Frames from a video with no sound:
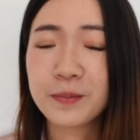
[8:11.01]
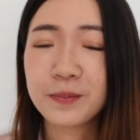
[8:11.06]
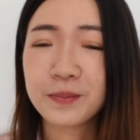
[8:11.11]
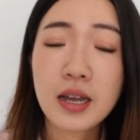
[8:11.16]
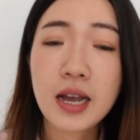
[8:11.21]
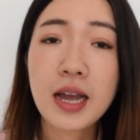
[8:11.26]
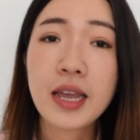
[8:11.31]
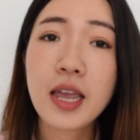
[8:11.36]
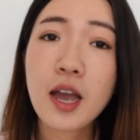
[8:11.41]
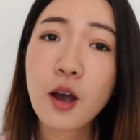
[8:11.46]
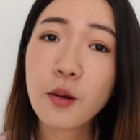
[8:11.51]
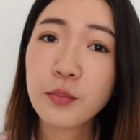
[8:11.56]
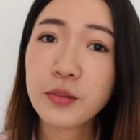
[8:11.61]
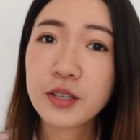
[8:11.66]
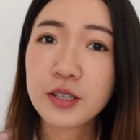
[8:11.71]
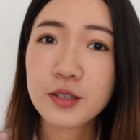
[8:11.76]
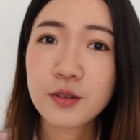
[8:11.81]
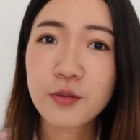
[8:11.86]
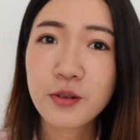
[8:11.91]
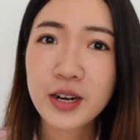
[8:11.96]
I hope
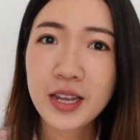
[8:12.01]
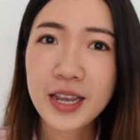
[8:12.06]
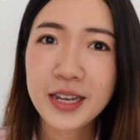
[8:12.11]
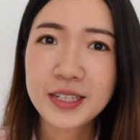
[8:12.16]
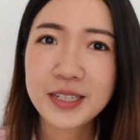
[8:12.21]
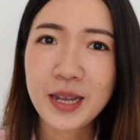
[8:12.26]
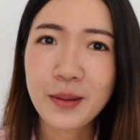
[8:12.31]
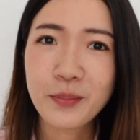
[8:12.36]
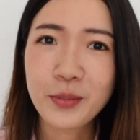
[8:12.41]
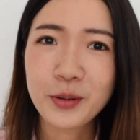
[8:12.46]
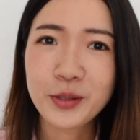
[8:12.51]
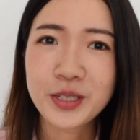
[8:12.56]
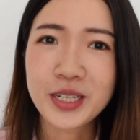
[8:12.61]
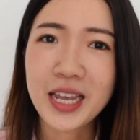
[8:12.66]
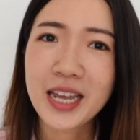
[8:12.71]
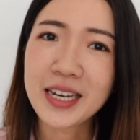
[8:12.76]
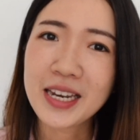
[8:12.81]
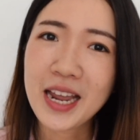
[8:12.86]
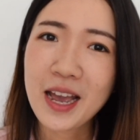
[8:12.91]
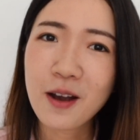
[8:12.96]
these 3 examples
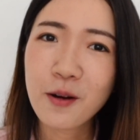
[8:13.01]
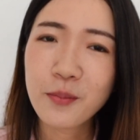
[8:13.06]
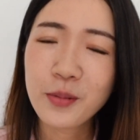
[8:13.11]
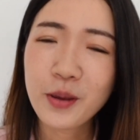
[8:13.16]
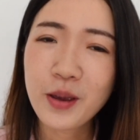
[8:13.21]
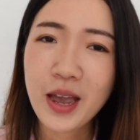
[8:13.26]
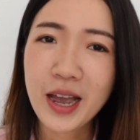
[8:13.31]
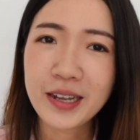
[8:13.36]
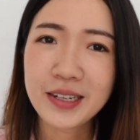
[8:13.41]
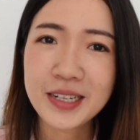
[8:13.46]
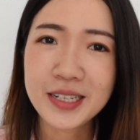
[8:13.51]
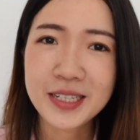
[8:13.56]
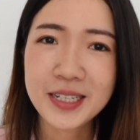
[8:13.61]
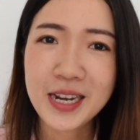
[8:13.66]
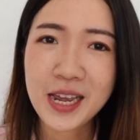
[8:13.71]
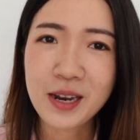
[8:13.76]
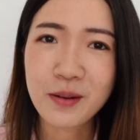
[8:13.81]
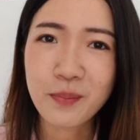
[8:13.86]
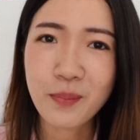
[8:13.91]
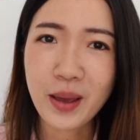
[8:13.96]
can help you
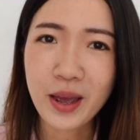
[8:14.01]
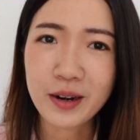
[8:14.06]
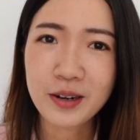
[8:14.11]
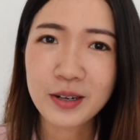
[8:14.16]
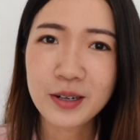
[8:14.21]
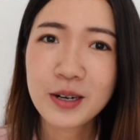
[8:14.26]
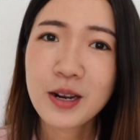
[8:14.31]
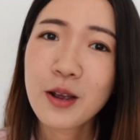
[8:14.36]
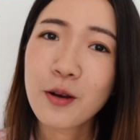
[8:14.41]
understand better